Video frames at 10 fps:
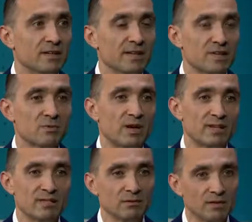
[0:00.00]
And that's why
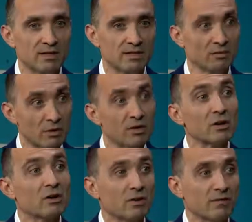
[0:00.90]
it's a, it's a
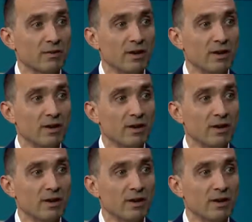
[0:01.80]
learning curve.